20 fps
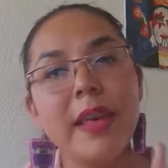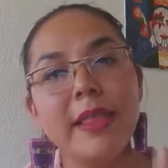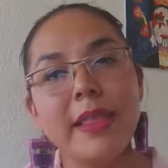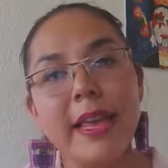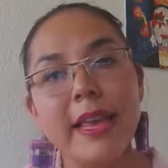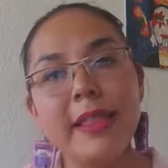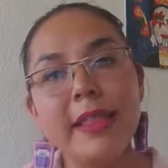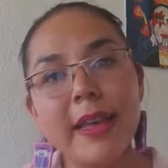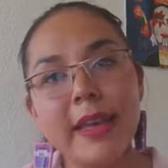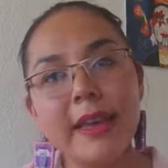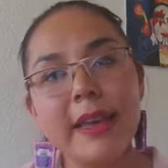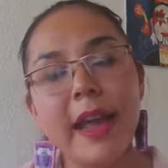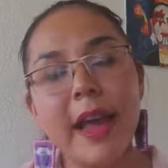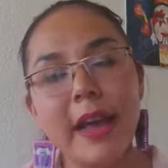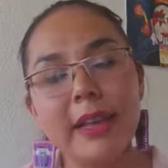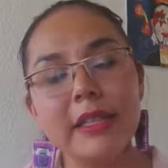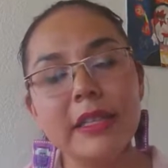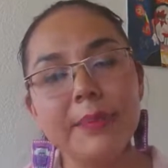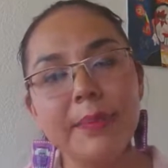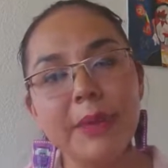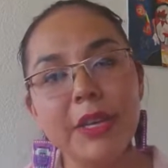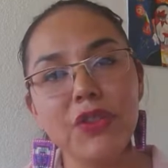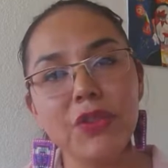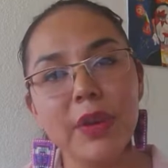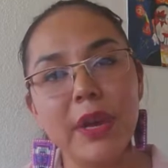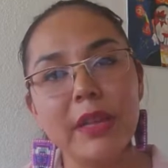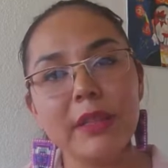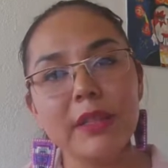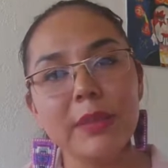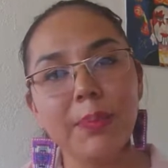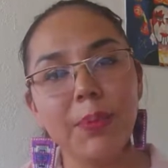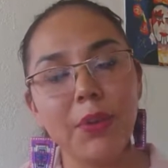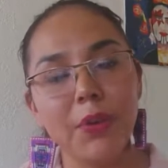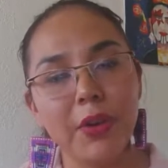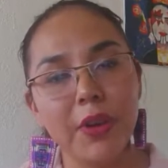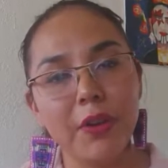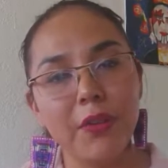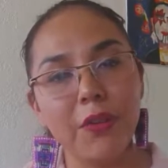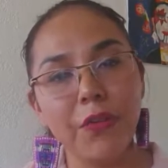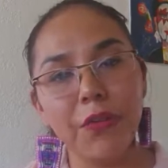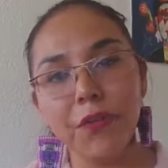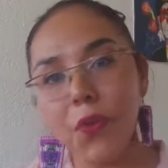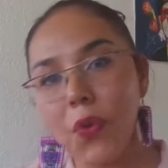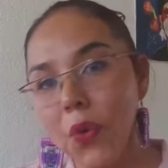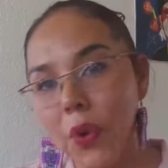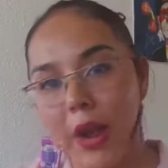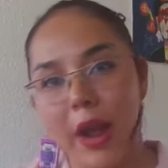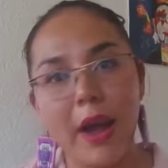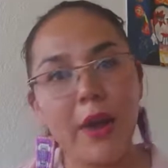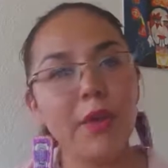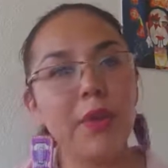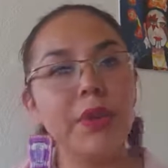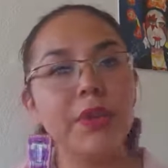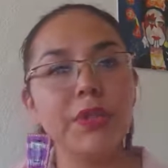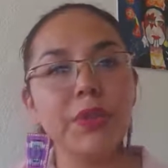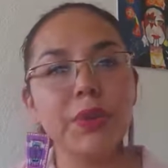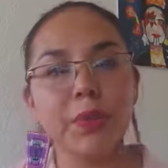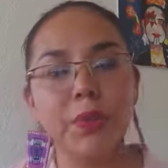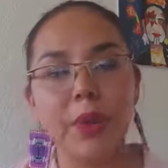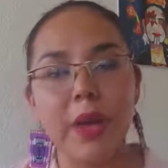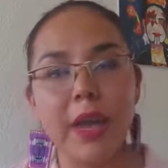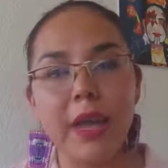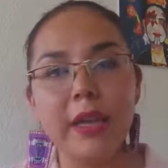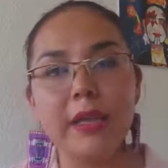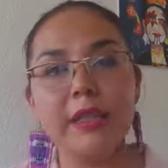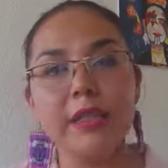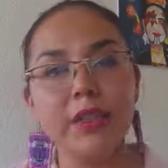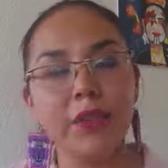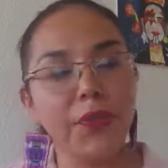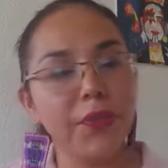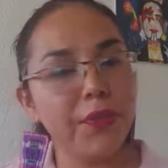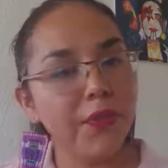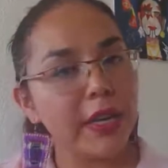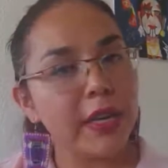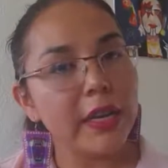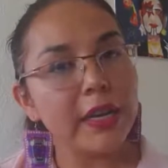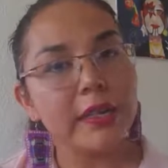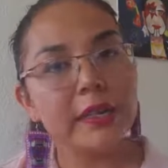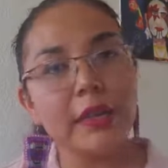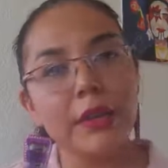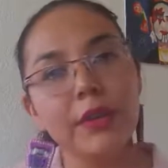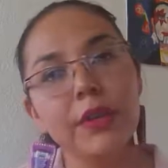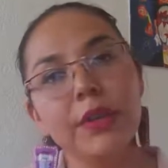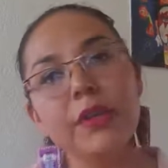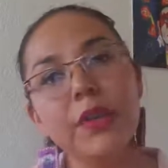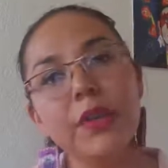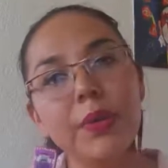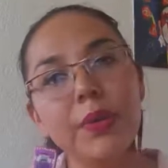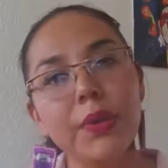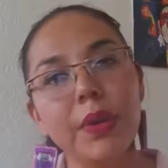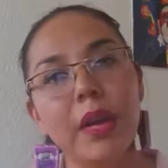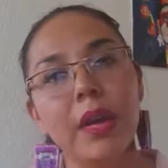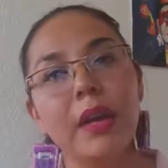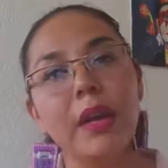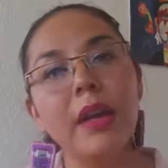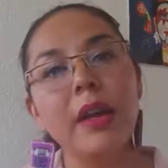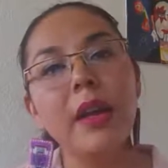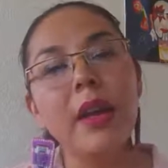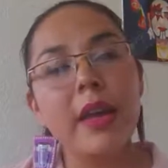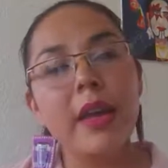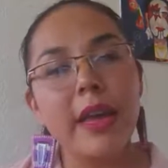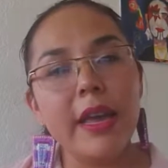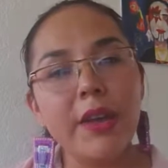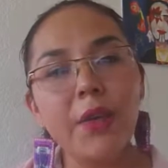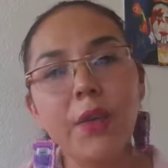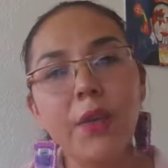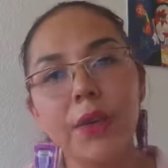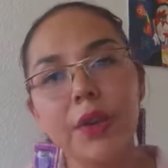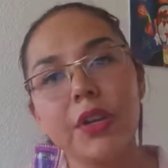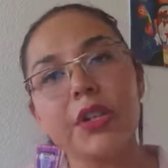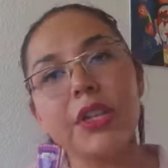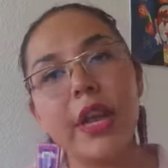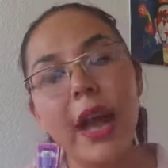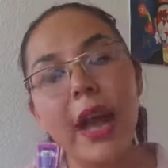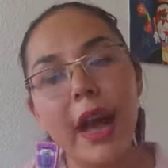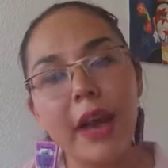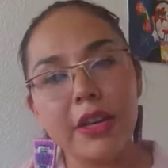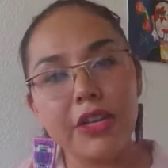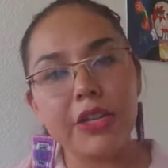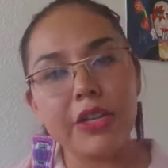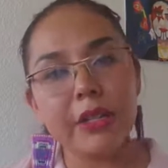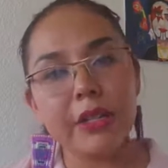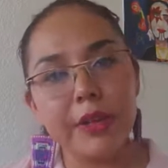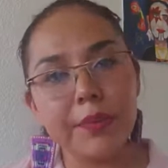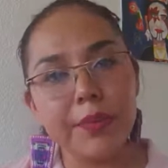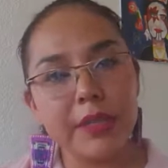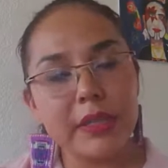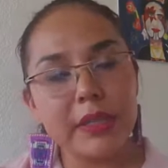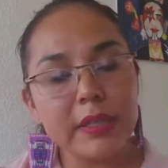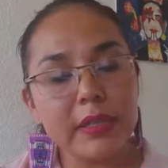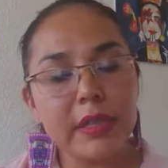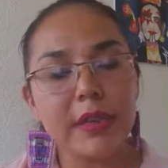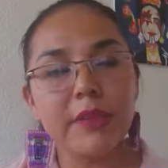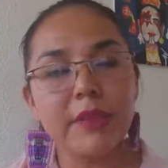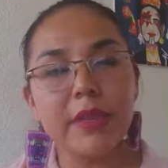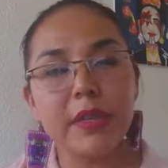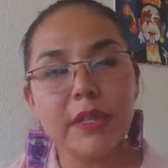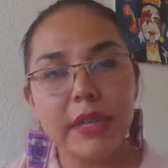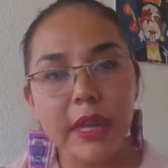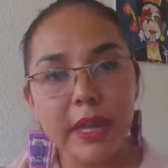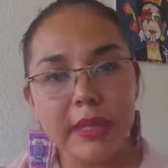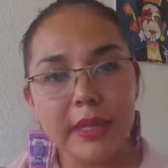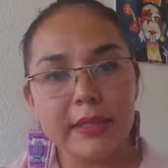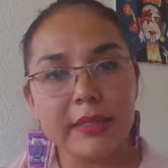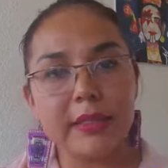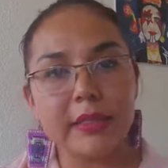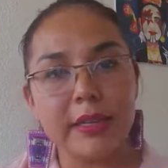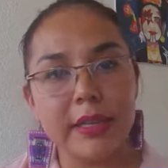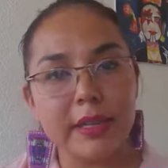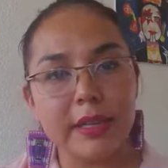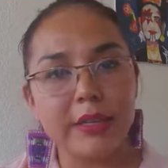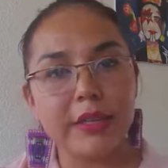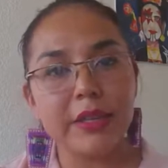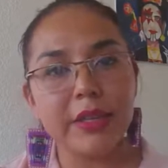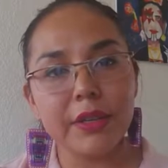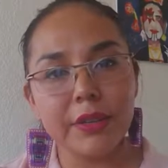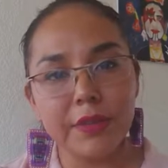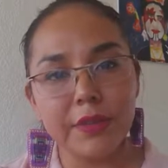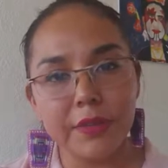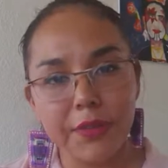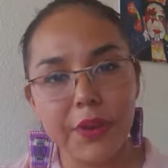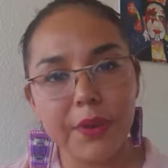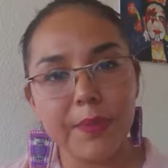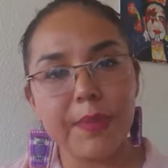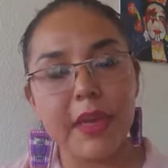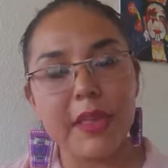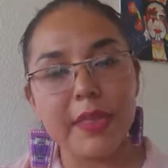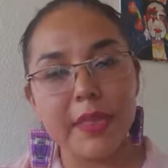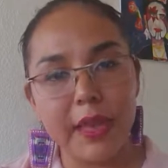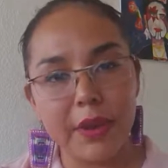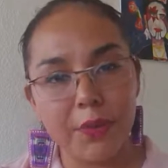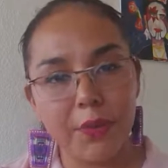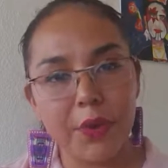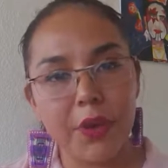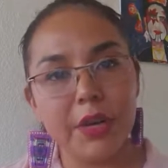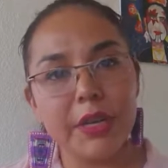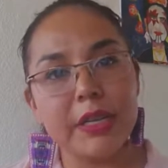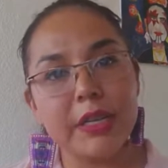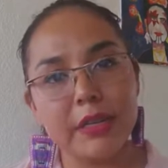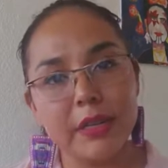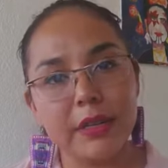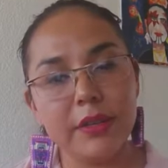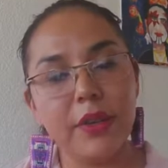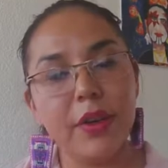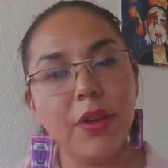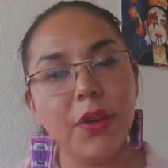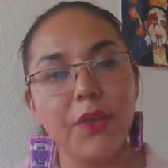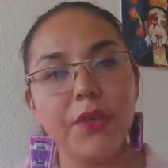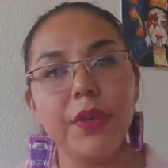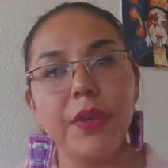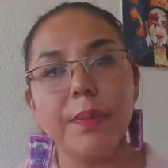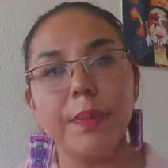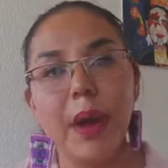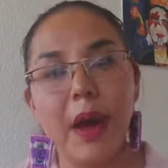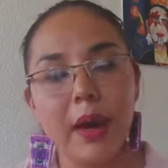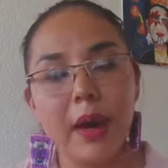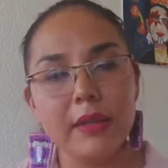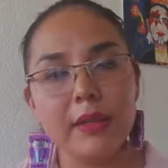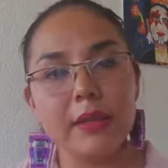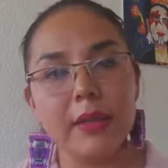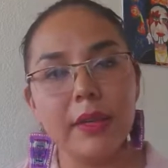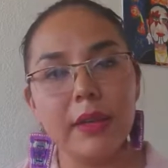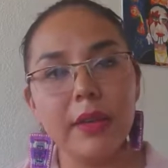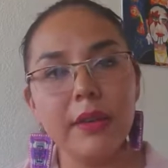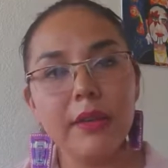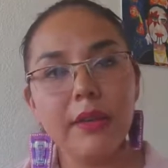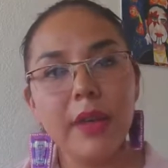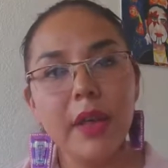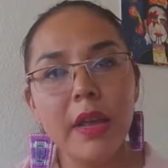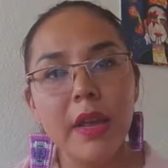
they then had to be transported 4 hours away to Phoenix, Arizona, in order to actually receive the tests needed to confirm that they were indeed COVID positive.